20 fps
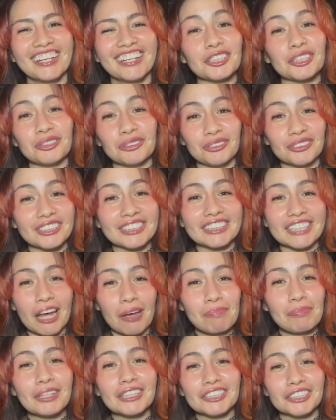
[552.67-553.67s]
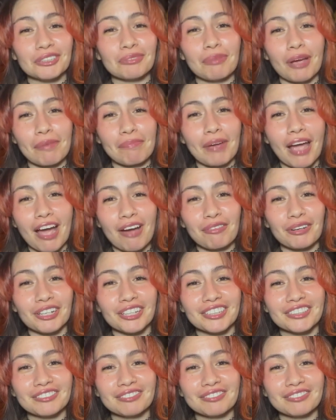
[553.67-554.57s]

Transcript: to step into my power.